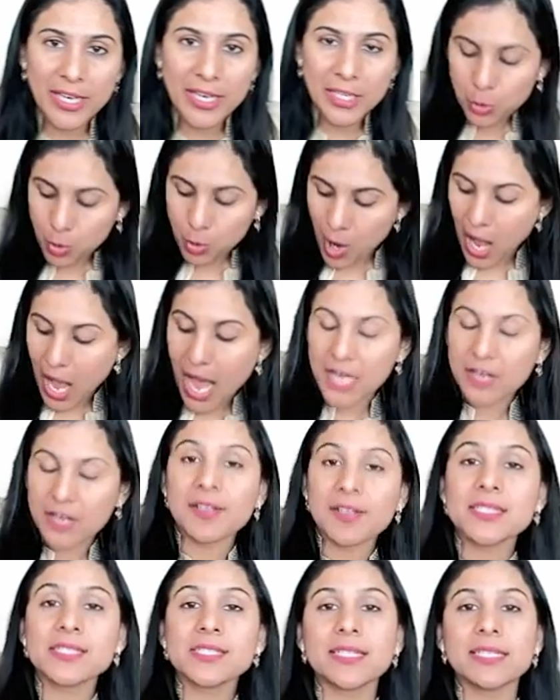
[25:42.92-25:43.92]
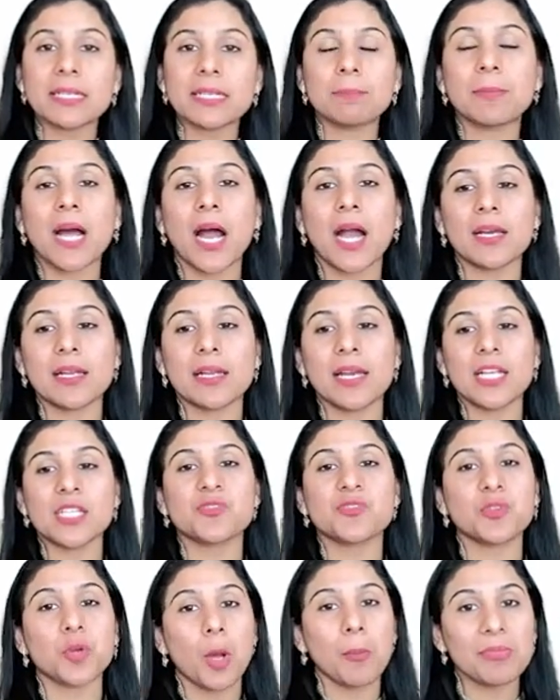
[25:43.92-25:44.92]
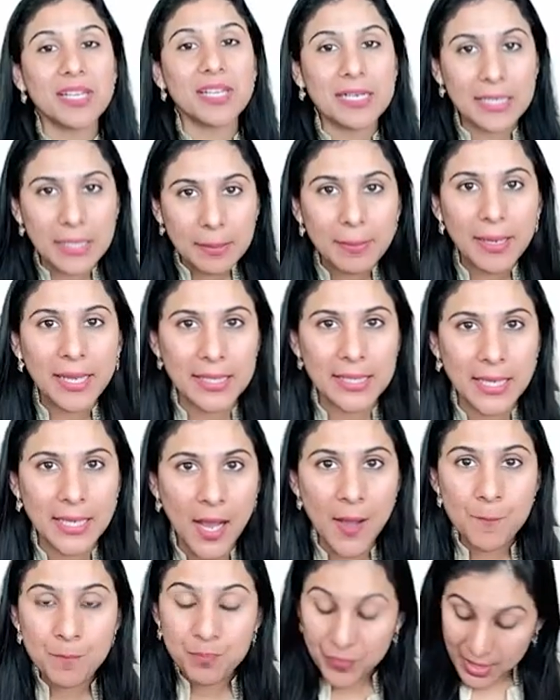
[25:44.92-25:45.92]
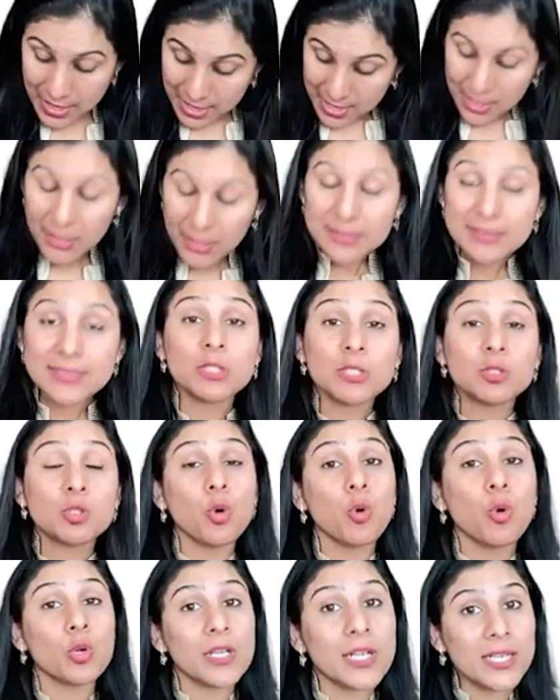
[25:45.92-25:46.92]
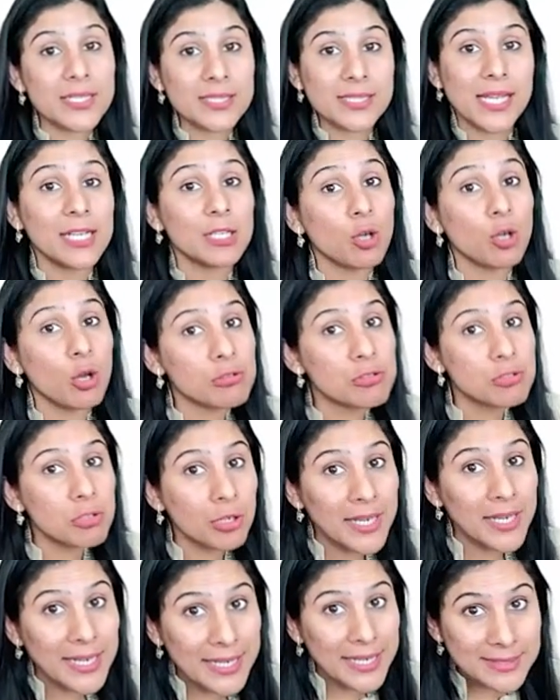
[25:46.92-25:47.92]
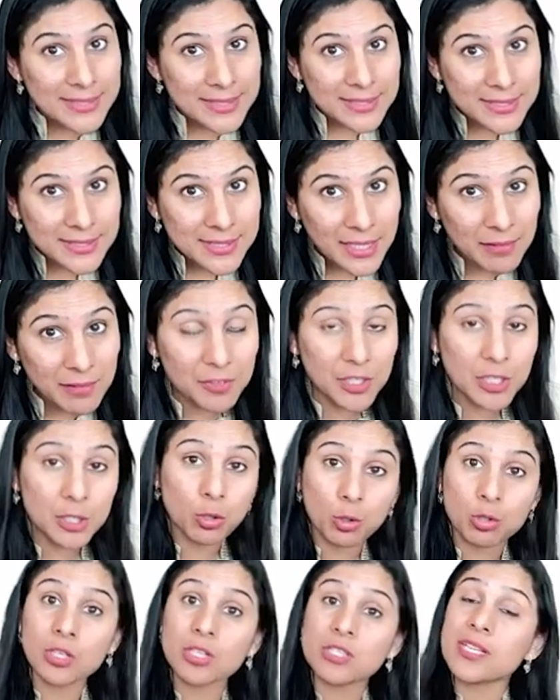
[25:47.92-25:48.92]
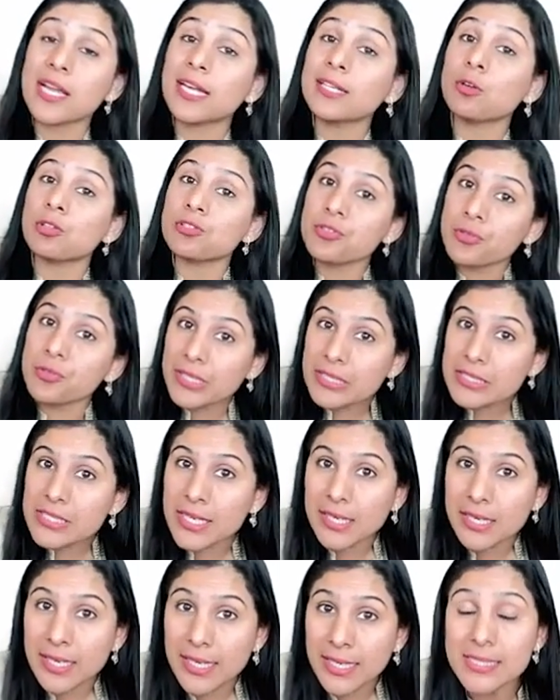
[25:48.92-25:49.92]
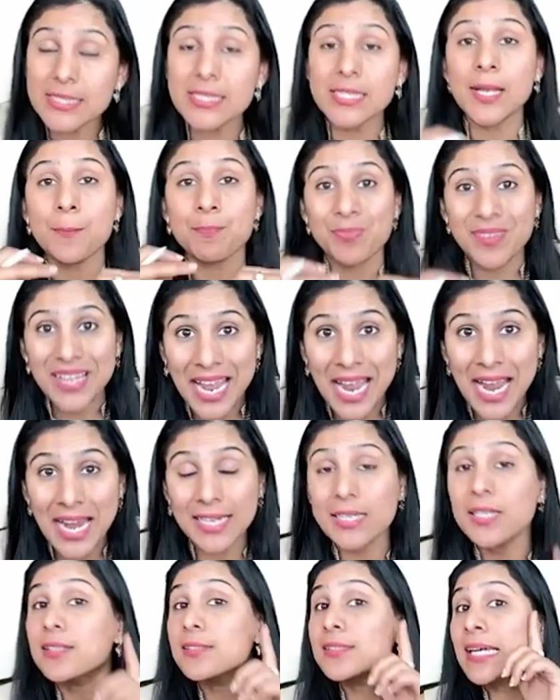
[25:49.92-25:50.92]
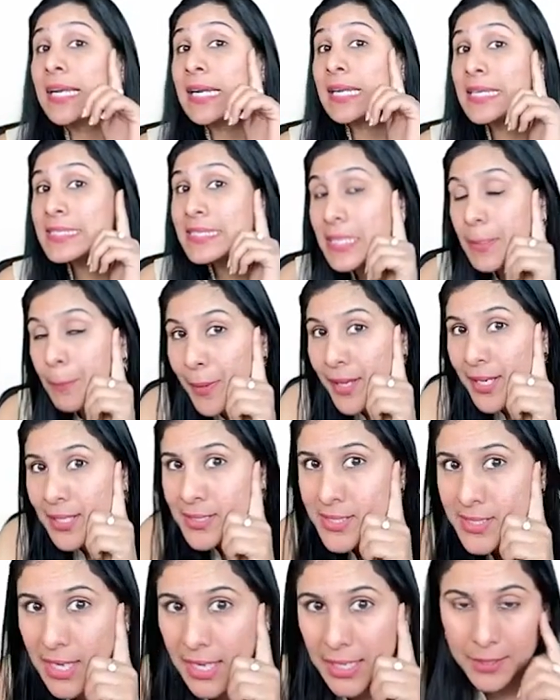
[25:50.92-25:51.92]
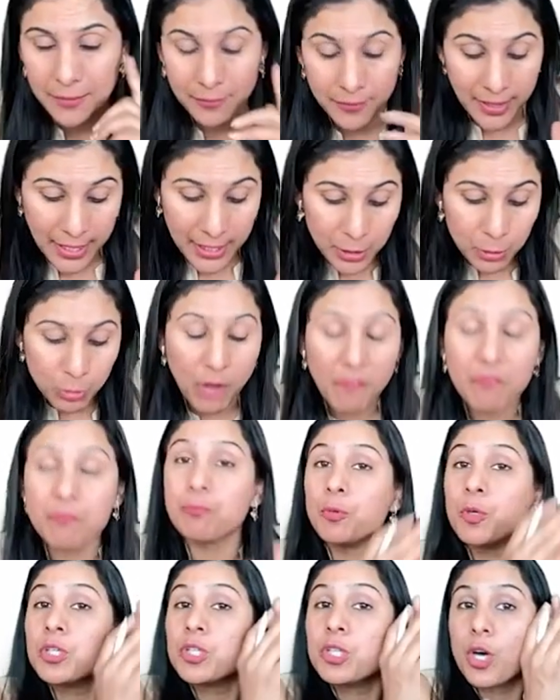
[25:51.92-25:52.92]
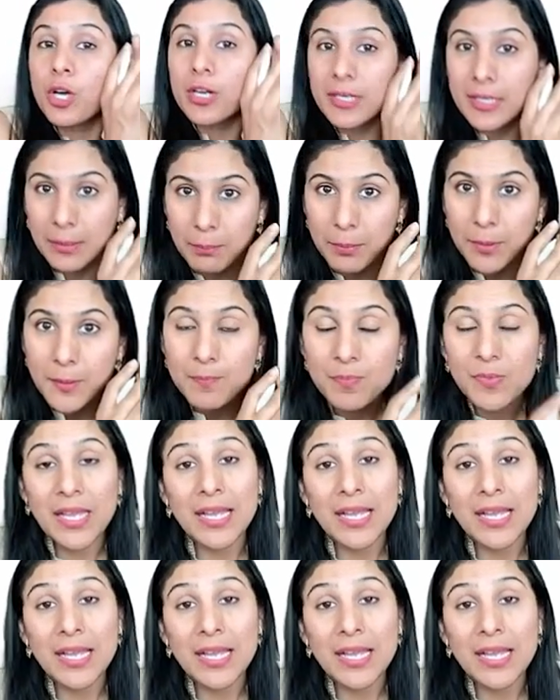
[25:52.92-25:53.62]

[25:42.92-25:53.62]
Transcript: when you harvest a rib cartilage from the rib area, the donor site also corrects itself, the donor site also regenerates, and the recipient site where you have put your rib